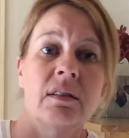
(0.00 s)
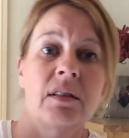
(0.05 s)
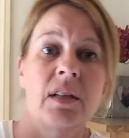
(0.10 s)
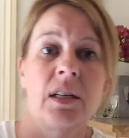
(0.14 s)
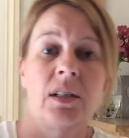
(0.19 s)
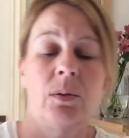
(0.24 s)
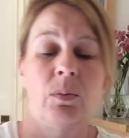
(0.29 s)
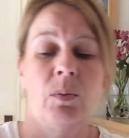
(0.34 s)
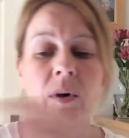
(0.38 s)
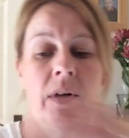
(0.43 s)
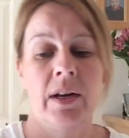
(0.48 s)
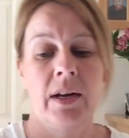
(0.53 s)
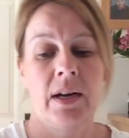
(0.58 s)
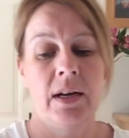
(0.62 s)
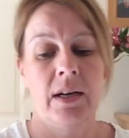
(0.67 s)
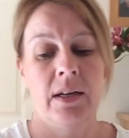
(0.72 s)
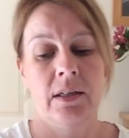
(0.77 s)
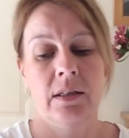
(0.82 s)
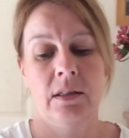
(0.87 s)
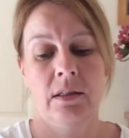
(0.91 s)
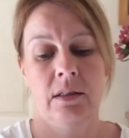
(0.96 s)
that's what I
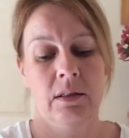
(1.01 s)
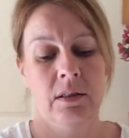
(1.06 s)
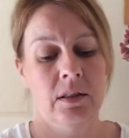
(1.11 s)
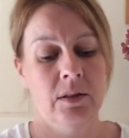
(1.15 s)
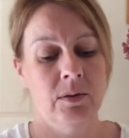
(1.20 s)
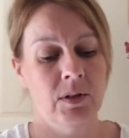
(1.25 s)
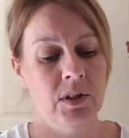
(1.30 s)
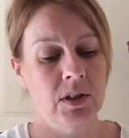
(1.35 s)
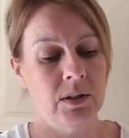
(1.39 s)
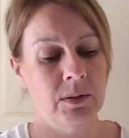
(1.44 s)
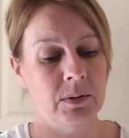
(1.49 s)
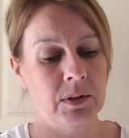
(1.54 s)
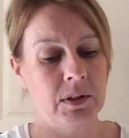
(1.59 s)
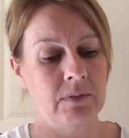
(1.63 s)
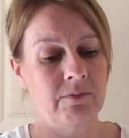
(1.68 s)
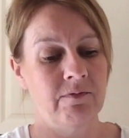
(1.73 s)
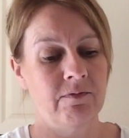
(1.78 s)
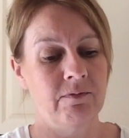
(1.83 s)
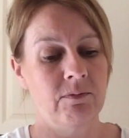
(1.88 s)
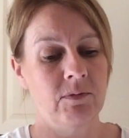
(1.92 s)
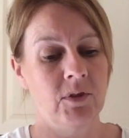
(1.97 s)
had. So it's
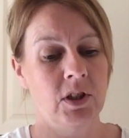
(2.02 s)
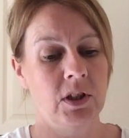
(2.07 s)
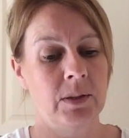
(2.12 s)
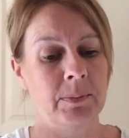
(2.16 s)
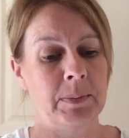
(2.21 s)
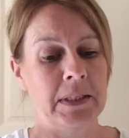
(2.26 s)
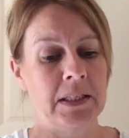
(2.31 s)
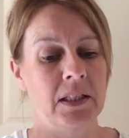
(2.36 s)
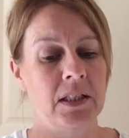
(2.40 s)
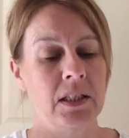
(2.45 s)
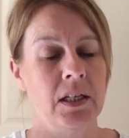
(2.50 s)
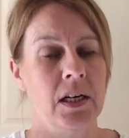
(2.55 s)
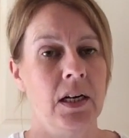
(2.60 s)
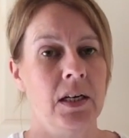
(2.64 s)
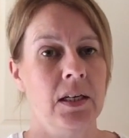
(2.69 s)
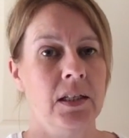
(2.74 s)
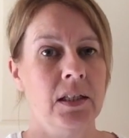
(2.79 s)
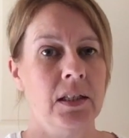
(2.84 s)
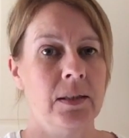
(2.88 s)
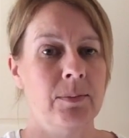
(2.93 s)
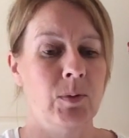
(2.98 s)
just a bit
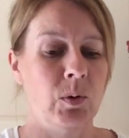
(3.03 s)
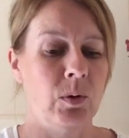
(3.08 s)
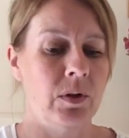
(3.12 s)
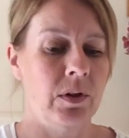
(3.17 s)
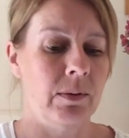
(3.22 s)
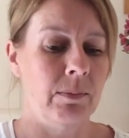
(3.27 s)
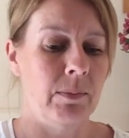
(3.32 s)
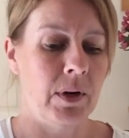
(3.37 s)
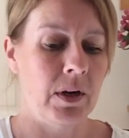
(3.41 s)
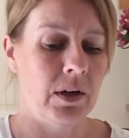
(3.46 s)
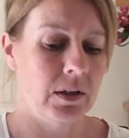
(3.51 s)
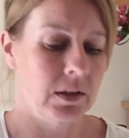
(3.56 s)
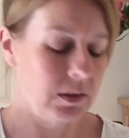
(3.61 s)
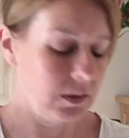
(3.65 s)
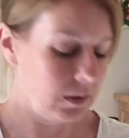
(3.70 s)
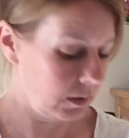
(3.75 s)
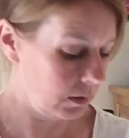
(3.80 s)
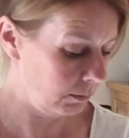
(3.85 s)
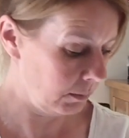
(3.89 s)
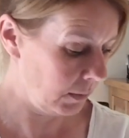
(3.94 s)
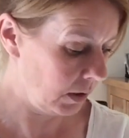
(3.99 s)
slightly smaller than mine.
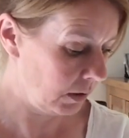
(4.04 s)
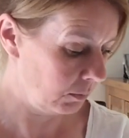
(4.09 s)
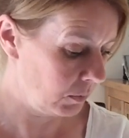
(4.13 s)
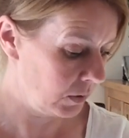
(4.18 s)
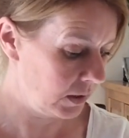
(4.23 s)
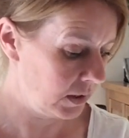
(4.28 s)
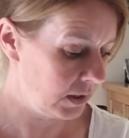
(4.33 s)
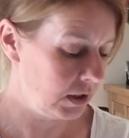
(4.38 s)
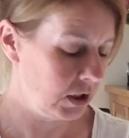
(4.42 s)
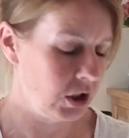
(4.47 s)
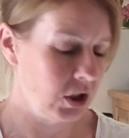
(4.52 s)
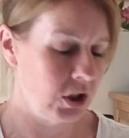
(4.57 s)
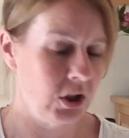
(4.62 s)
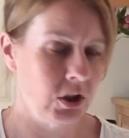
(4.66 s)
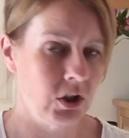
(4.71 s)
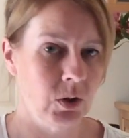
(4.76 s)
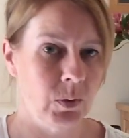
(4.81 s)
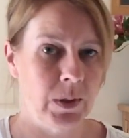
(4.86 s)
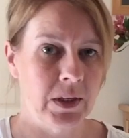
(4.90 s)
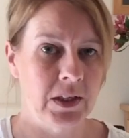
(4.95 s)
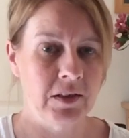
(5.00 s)
Mine was stitched on
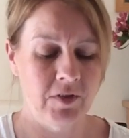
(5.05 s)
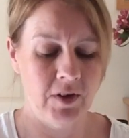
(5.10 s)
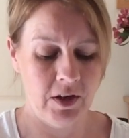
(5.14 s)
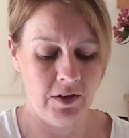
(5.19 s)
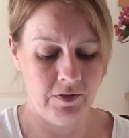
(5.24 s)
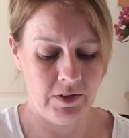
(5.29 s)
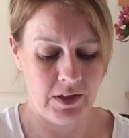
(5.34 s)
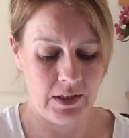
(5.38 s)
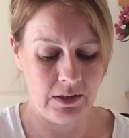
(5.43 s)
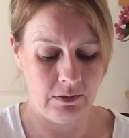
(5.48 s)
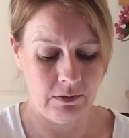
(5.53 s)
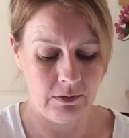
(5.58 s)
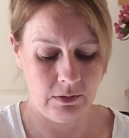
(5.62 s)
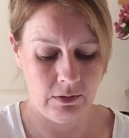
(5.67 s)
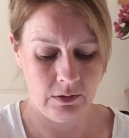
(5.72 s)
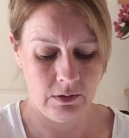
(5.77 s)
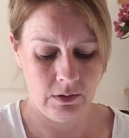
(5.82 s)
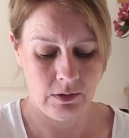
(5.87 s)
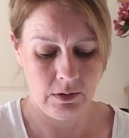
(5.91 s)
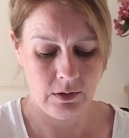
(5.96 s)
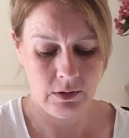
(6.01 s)
25 count.
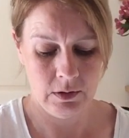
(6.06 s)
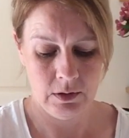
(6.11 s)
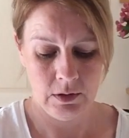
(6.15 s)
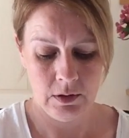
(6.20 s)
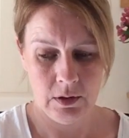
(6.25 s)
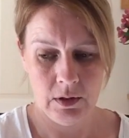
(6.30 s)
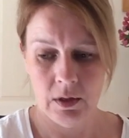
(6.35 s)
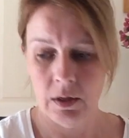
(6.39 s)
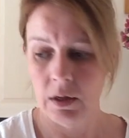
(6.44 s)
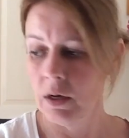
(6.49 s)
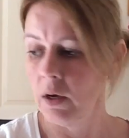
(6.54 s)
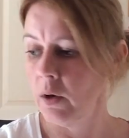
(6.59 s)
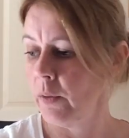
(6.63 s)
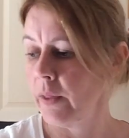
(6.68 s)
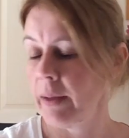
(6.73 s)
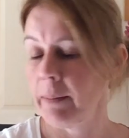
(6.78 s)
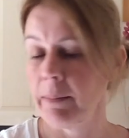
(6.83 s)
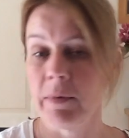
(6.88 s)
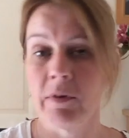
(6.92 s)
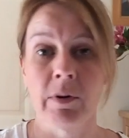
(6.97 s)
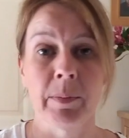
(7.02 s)
Oh,
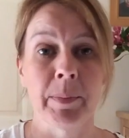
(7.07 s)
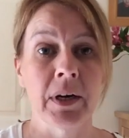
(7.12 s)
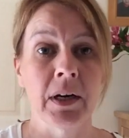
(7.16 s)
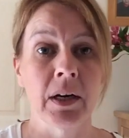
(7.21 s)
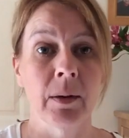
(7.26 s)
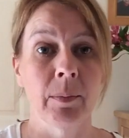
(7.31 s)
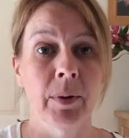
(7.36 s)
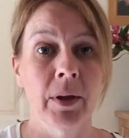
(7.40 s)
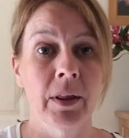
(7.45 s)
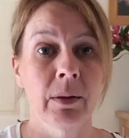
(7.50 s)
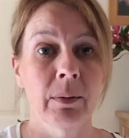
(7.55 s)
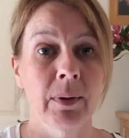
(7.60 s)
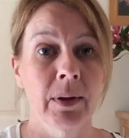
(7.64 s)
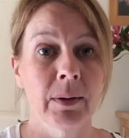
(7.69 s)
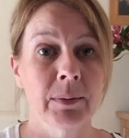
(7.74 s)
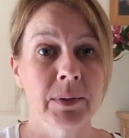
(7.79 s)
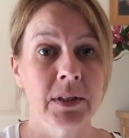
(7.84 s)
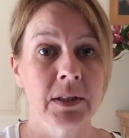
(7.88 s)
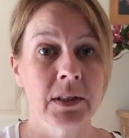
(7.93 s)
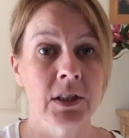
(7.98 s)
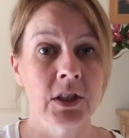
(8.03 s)
that Mirabilia, by the way,
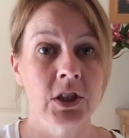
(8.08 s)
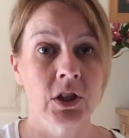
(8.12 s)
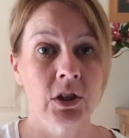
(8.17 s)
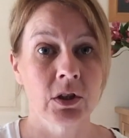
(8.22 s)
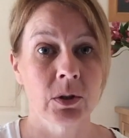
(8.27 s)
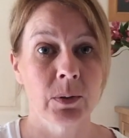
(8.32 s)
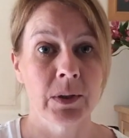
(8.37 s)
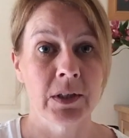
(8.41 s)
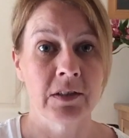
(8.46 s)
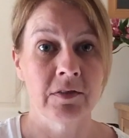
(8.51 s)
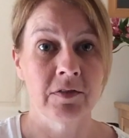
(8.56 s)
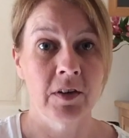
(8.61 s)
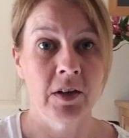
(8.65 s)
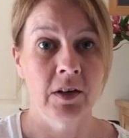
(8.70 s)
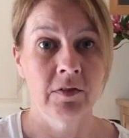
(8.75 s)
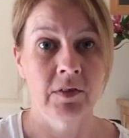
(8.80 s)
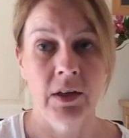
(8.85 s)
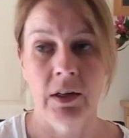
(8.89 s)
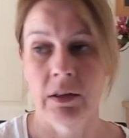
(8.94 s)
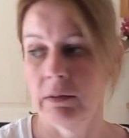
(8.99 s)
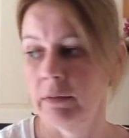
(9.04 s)
was stitched on 25
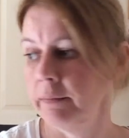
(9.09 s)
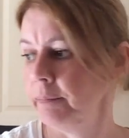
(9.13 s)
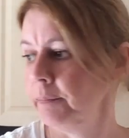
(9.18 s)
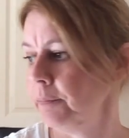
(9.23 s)
count.